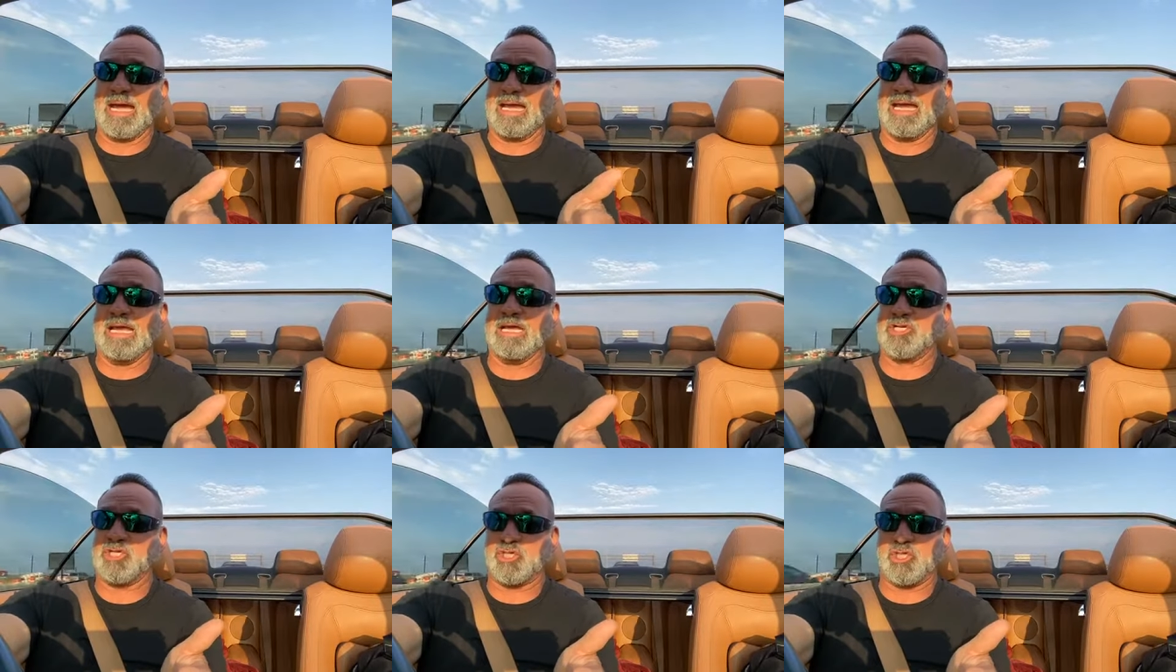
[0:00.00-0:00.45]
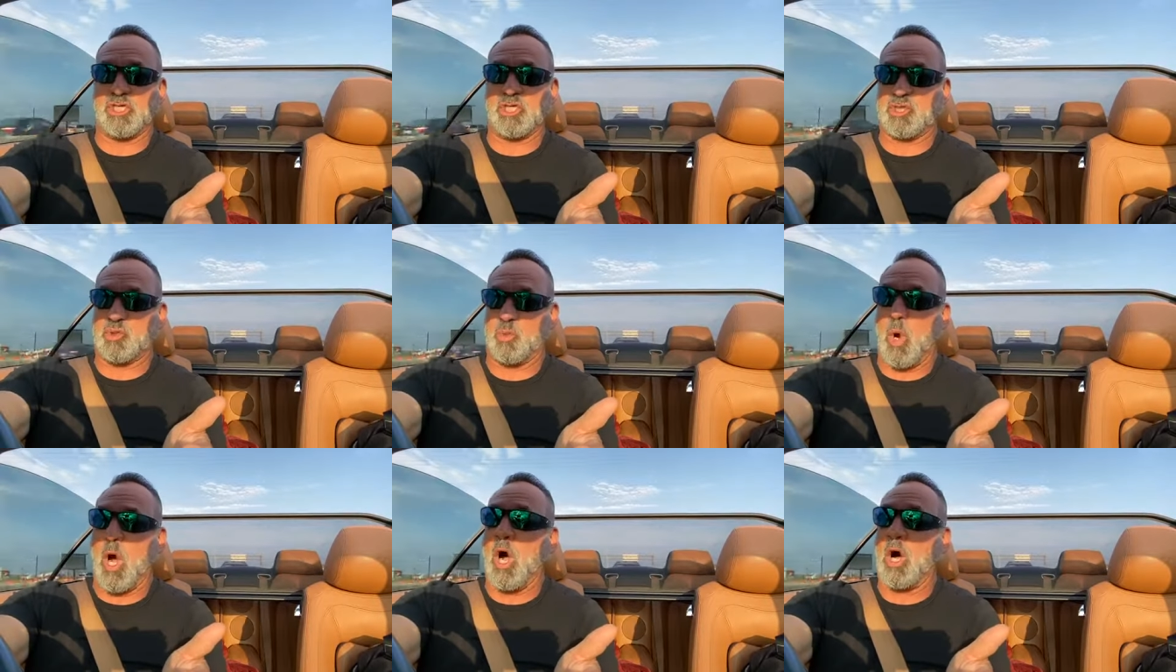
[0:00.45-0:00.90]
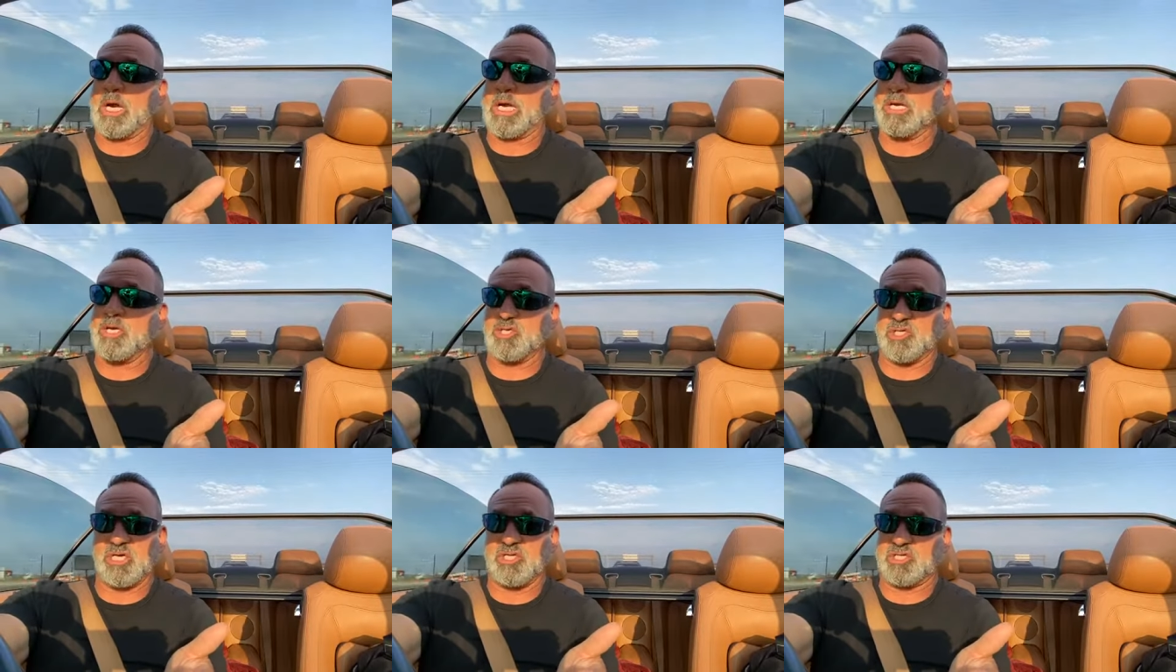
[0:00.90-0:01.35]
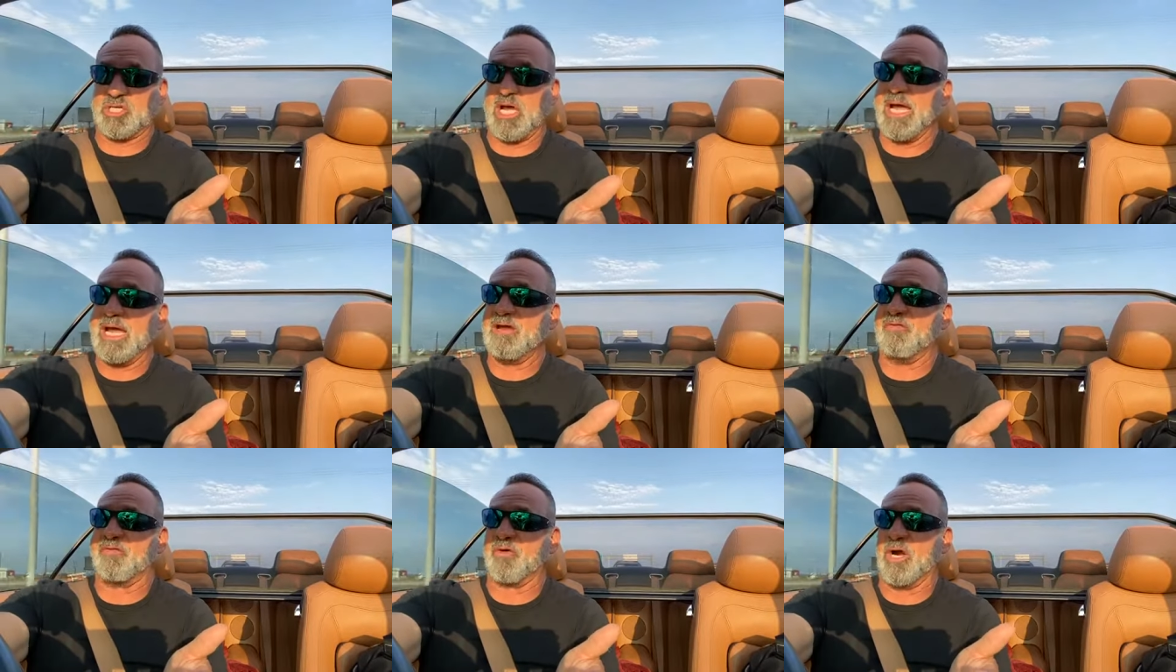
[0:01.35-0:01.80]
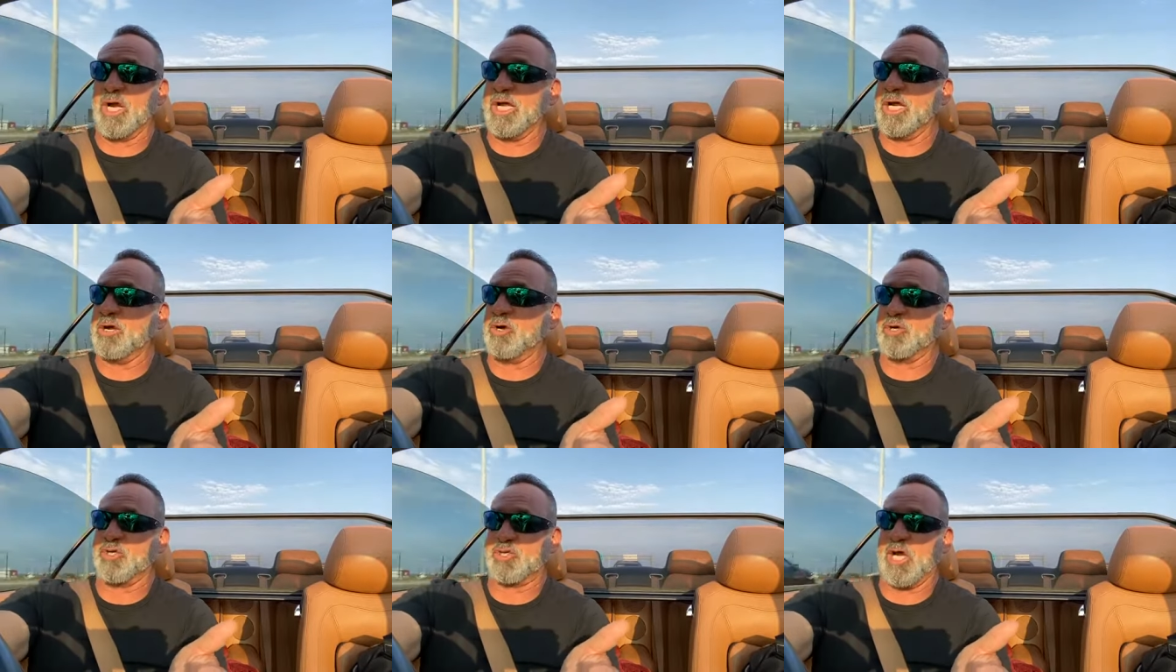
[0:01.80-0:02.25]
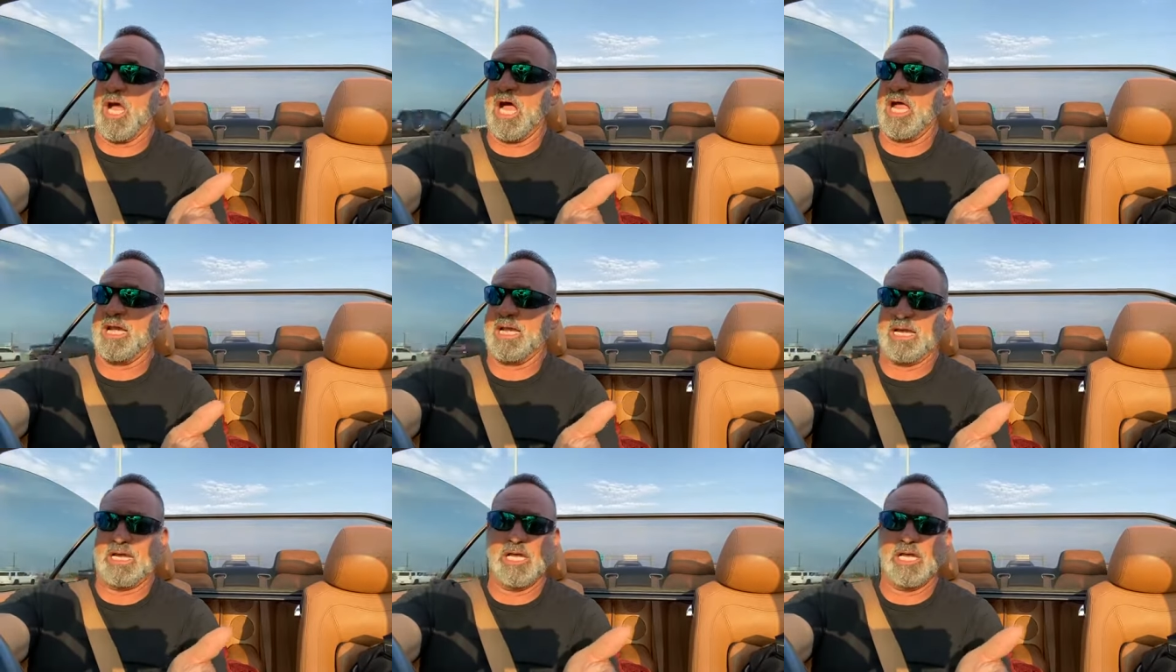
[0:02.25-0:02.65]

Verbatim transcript: guess just walking just ain't for little Johnny.